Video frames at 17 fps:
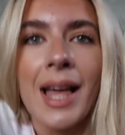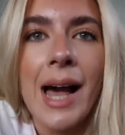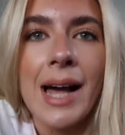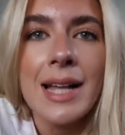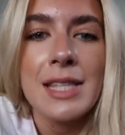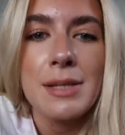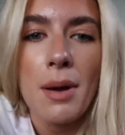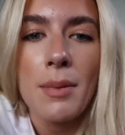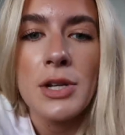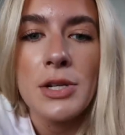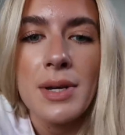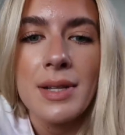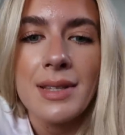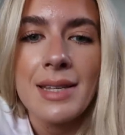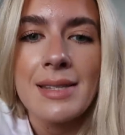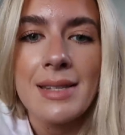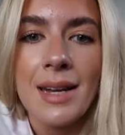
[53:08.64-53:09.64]
Hence why we're
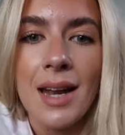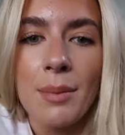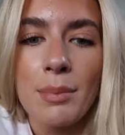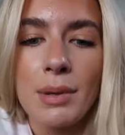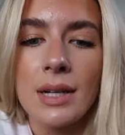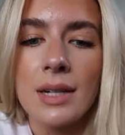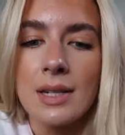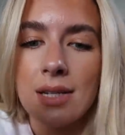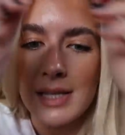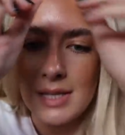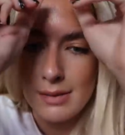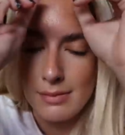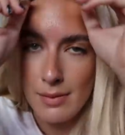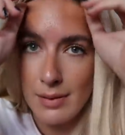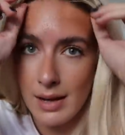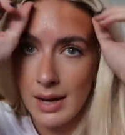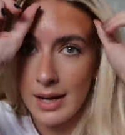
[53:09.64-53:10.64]
doing this dinner,
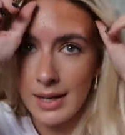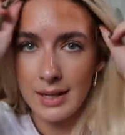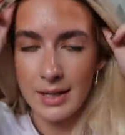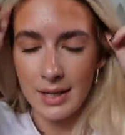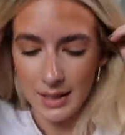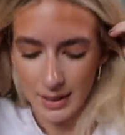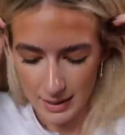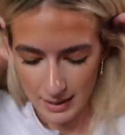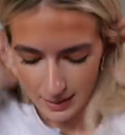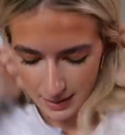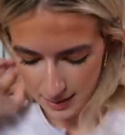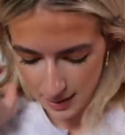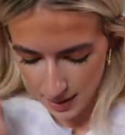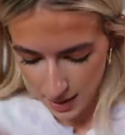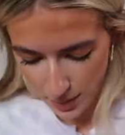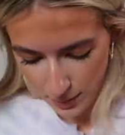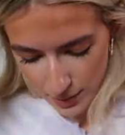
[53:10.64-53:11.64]
because we were like,
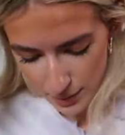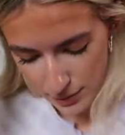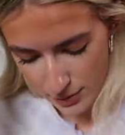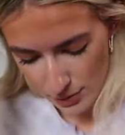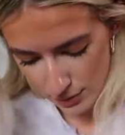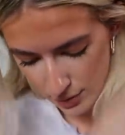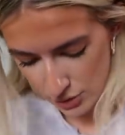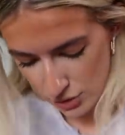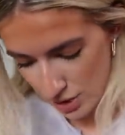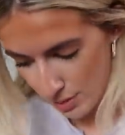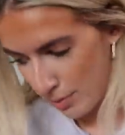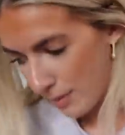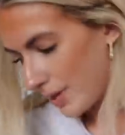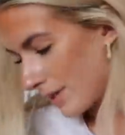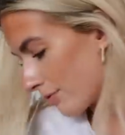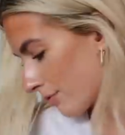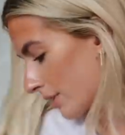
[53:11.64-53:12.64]
oh, we all saw each other,
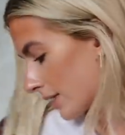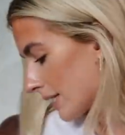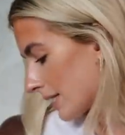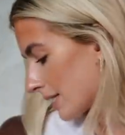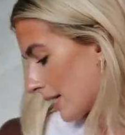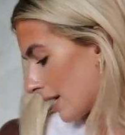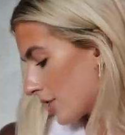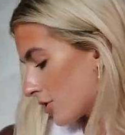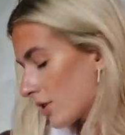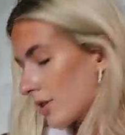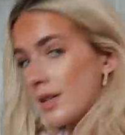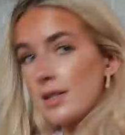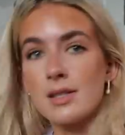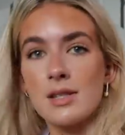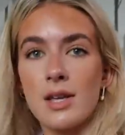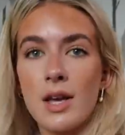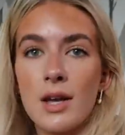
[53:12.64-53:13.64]
but we didn't really see each
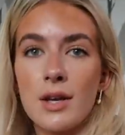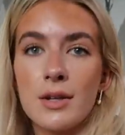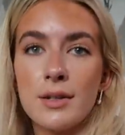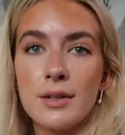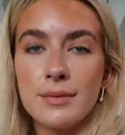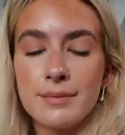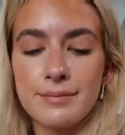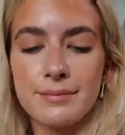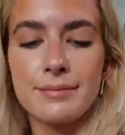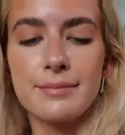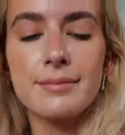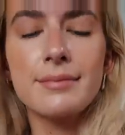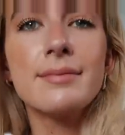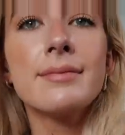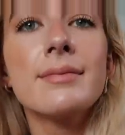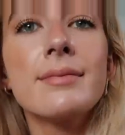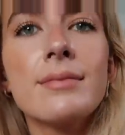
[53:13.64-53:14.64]
other. So
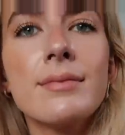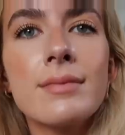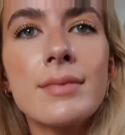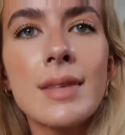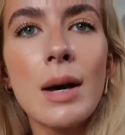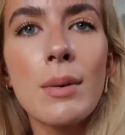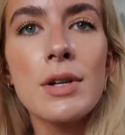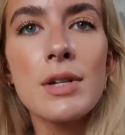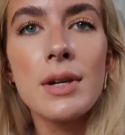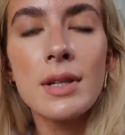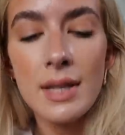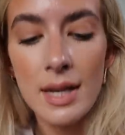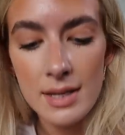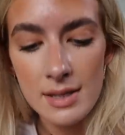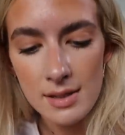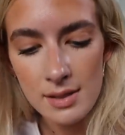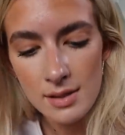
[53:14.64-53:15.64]
now we're doing
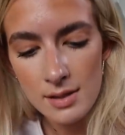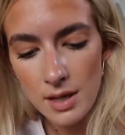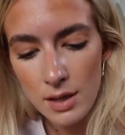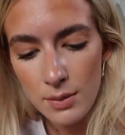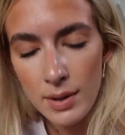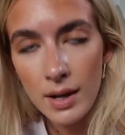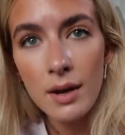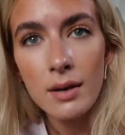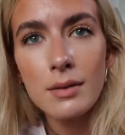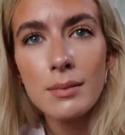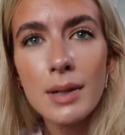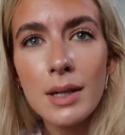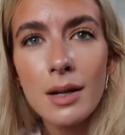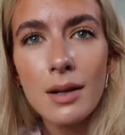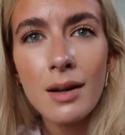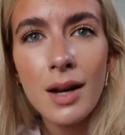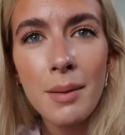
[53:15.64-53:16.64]
this. So we're going, oh my
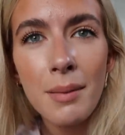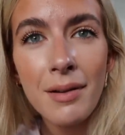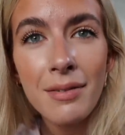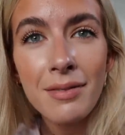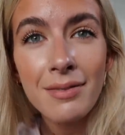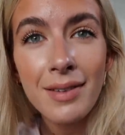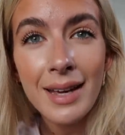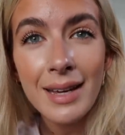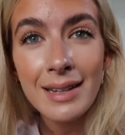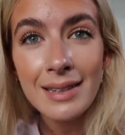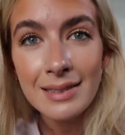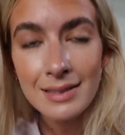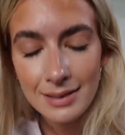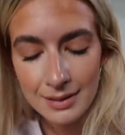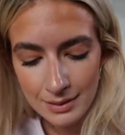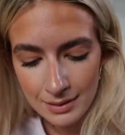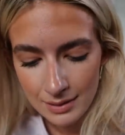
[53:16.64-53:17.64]
God, look at my
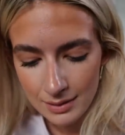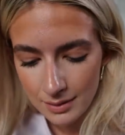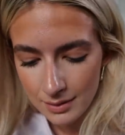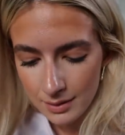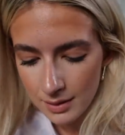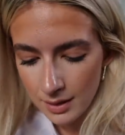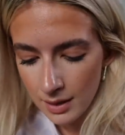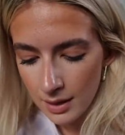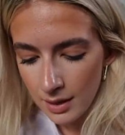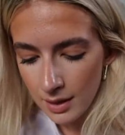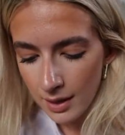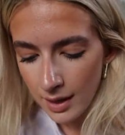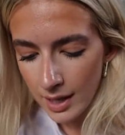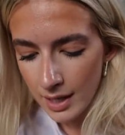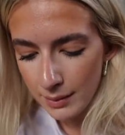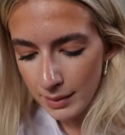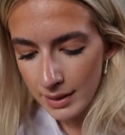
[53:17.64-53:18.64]
face.
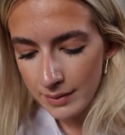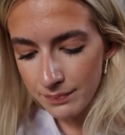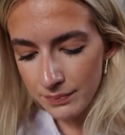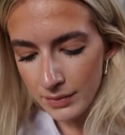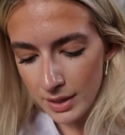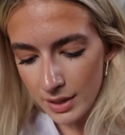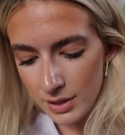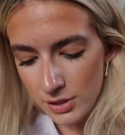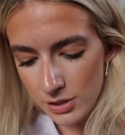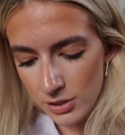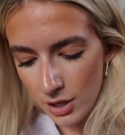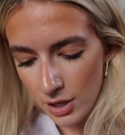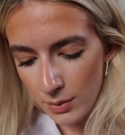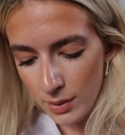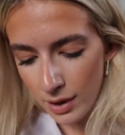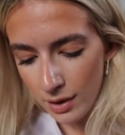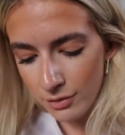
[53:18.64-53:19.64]
Anyway,
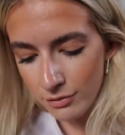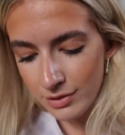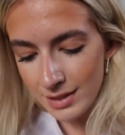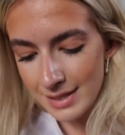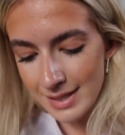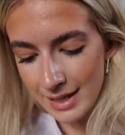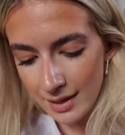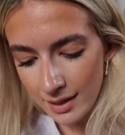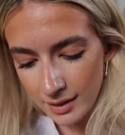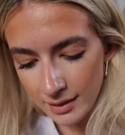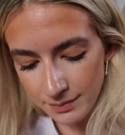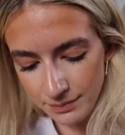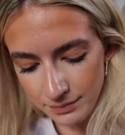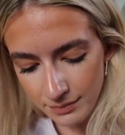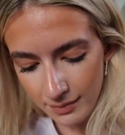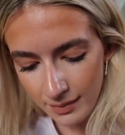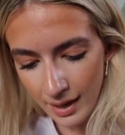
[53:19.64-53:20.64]
so we're going for
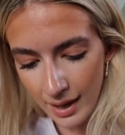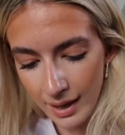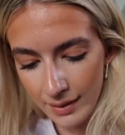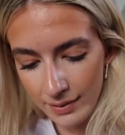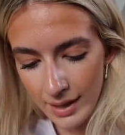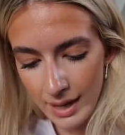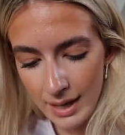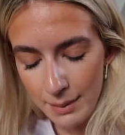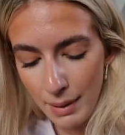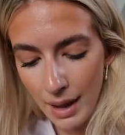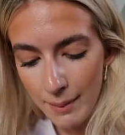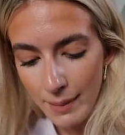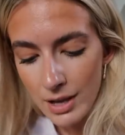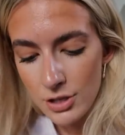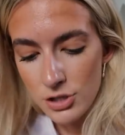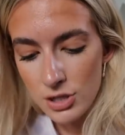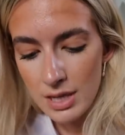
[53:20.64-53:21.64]
dinner, and then, but
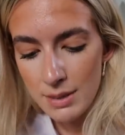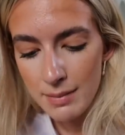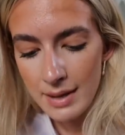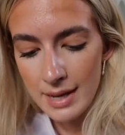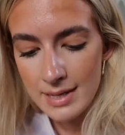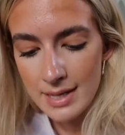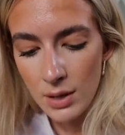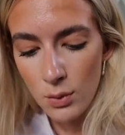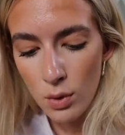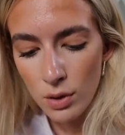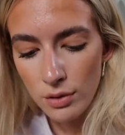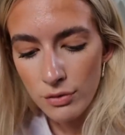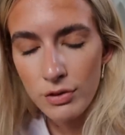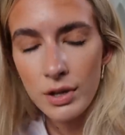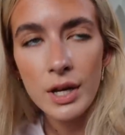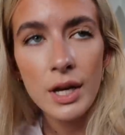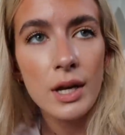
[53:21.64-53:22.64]
I'm actually meeting one
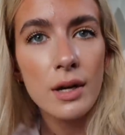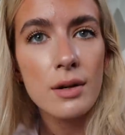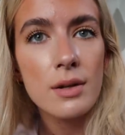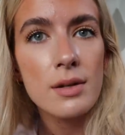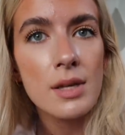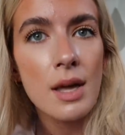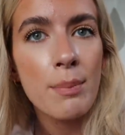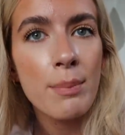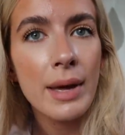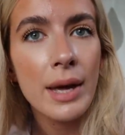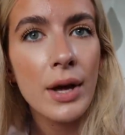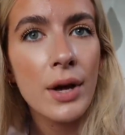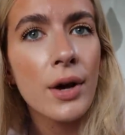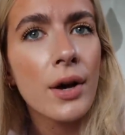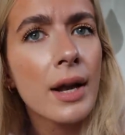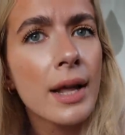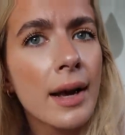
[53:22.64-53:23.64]
of the girls a bit
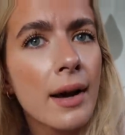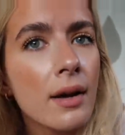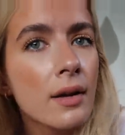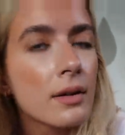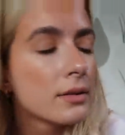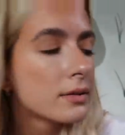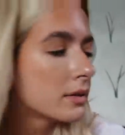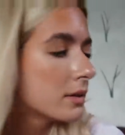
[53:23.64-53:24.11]
earlier.